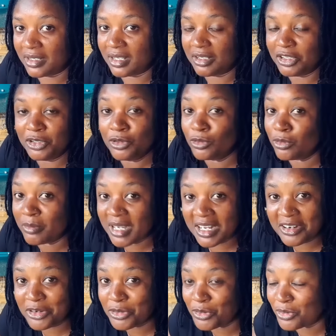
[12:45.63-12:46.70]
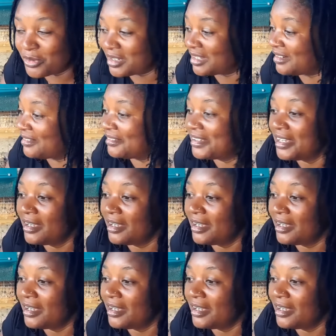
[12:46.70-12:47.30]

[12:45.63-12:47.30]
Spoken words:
Human urine,